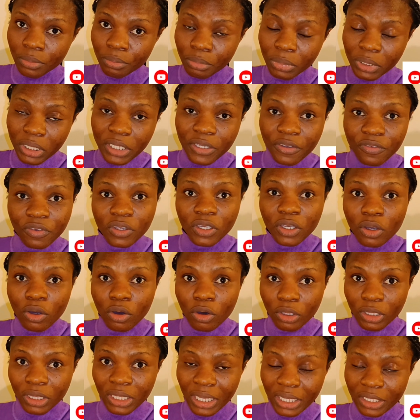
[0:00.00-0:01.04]
believing
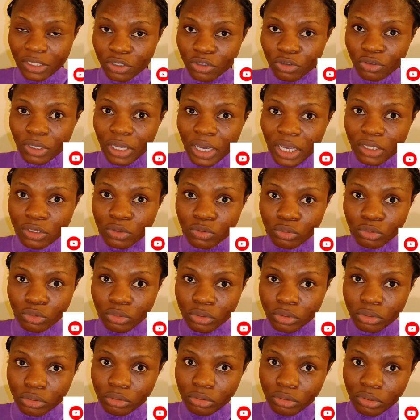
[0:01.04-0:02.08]
god that you guys would
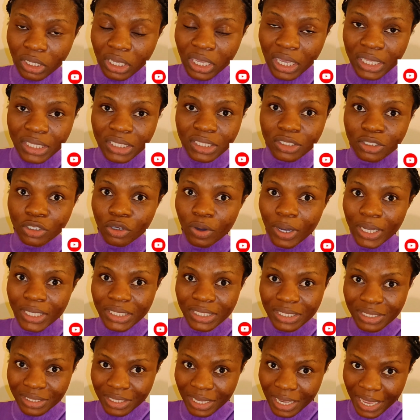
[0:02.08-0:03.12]
get your
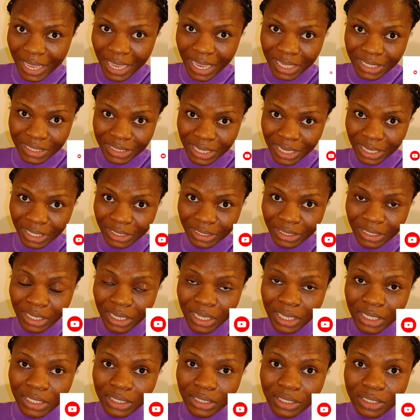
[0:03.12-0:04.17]
desires and
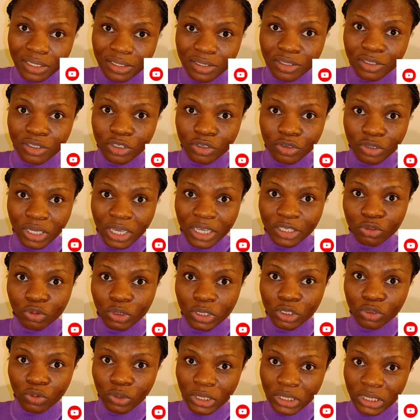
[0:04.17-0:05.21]
this new year
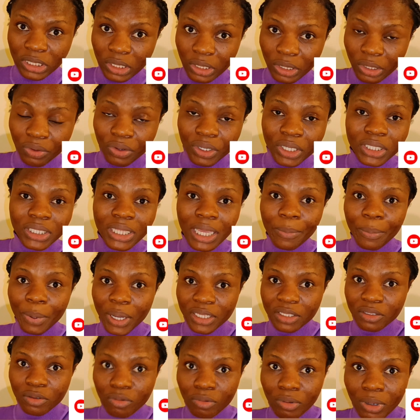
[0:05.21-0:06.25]
2023 that
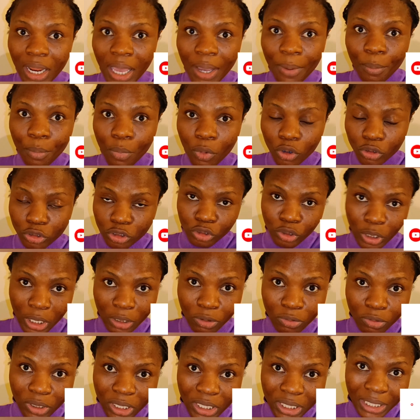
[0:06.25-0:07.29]
particular month you are
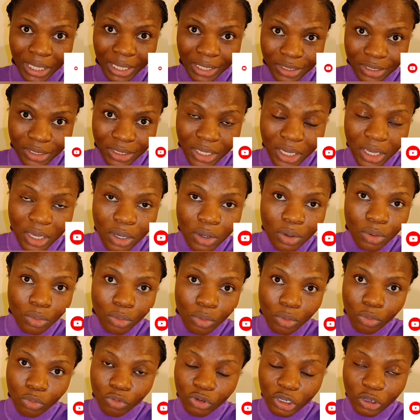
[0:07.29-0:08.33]
looking at
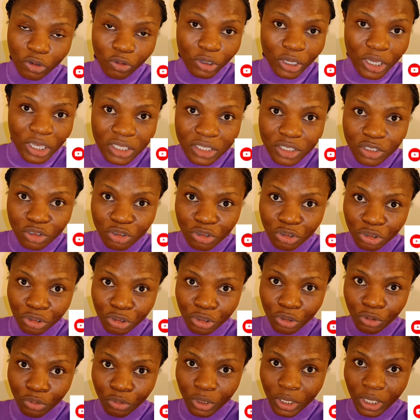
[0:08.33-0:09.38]
relocating to the
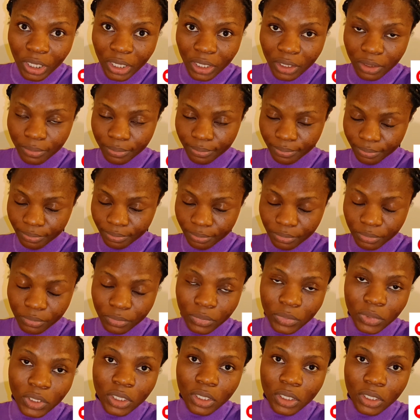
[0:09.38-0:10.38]
UK,